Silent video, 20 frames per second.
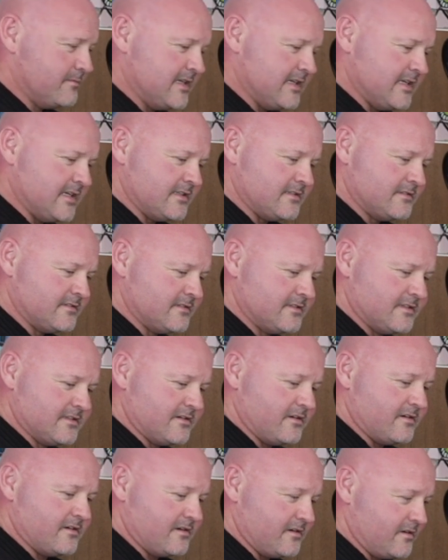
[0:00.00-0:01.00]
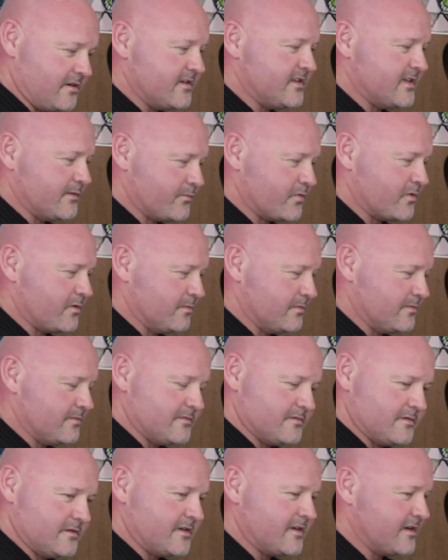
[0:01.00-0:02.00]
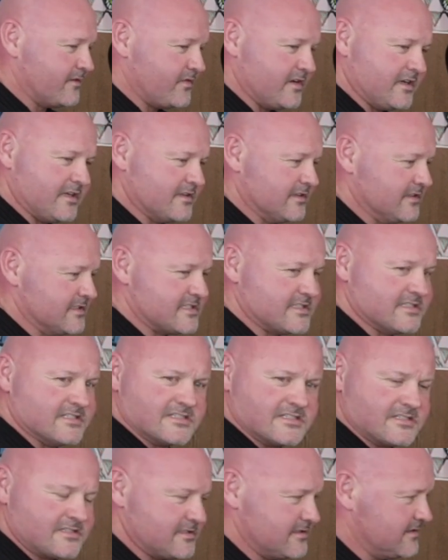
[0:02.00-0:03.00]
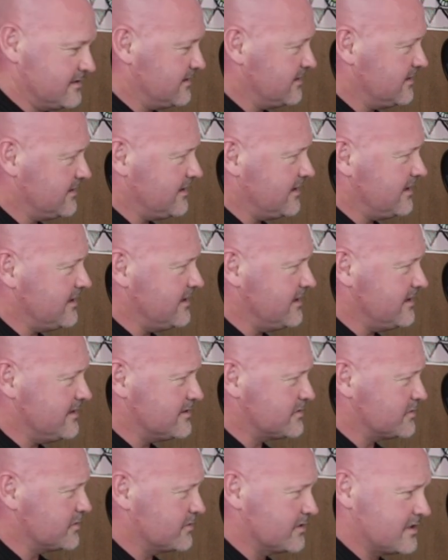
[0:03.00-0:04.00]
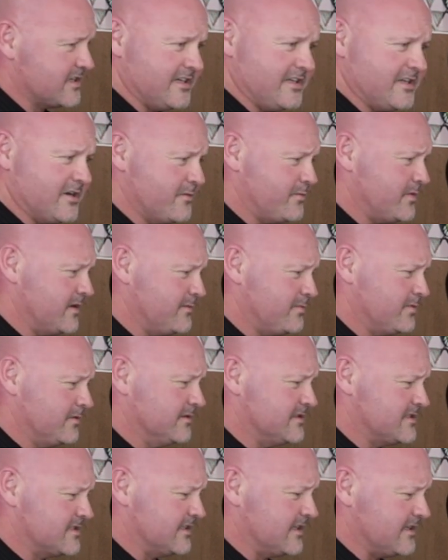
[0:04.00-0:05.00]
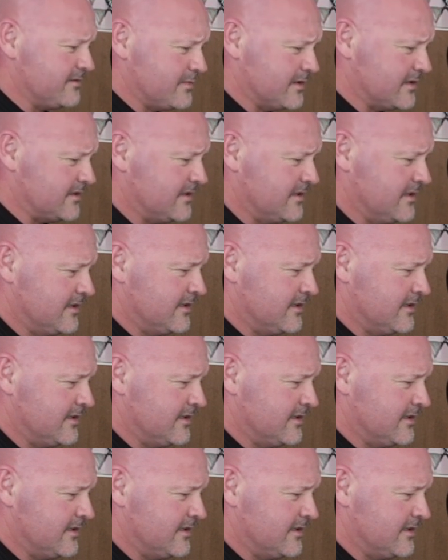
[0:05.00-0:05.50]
Man, I had that problem. I don't know if any of the listeners, any sort of keto people listening, but...